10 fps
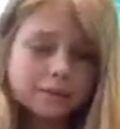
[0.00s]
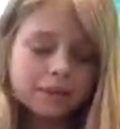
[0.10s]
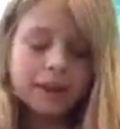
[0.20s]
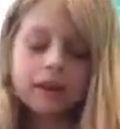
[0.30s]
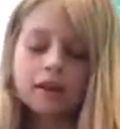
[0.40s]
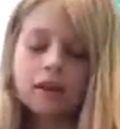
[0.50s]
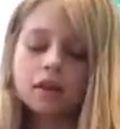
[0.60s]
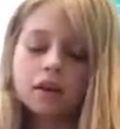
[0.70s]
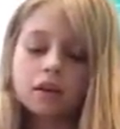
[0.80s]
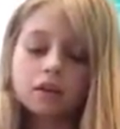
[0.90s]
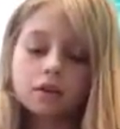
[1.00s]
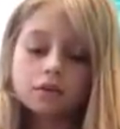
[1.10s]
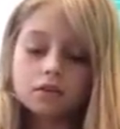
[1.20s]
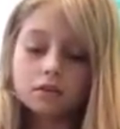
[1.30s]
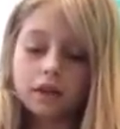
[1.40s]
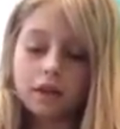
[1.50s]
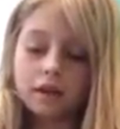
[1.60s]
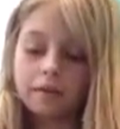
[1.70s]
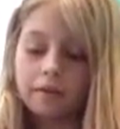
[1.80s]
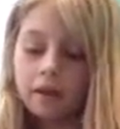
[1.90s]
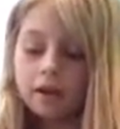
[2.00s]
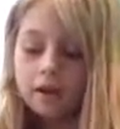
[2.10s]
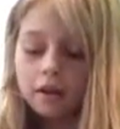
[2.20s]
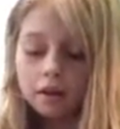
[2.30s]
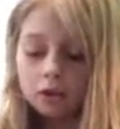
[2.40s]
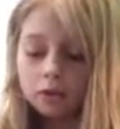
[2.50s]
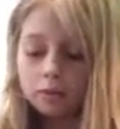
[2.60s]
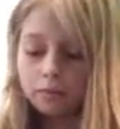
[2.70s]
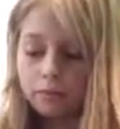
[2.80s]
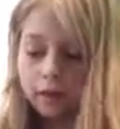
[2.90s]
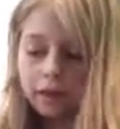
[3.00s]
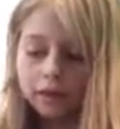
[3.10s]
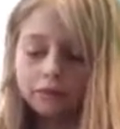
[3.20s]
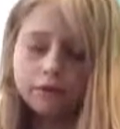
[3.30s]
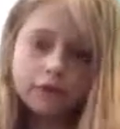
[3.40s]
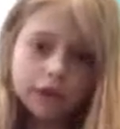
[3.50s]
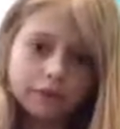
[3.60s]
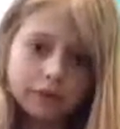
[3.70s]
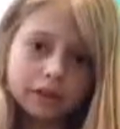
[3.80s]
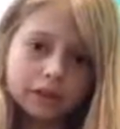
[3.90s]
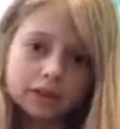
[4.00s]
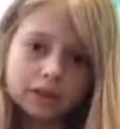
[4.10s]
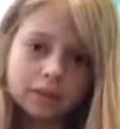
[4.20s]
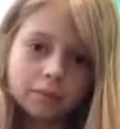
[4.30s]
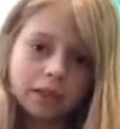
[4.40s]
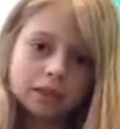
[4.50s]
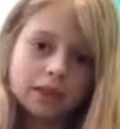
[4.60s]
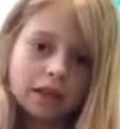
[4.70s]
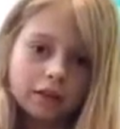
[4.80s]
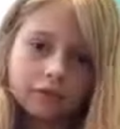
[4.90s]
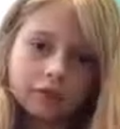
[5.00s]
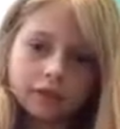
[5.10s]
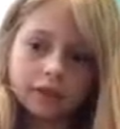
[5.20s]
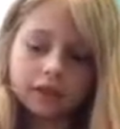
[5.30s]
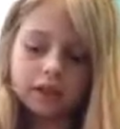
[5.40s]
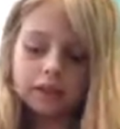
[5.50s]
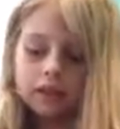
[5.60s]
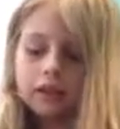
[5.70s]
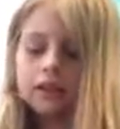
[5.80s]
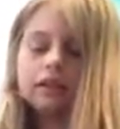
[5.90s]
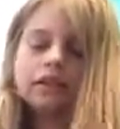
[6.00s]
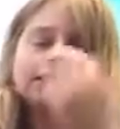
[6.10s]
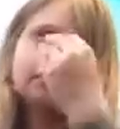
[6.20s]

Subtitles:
Timothy hay. So yeah, but alfalfa is compressed alfalfa hay, and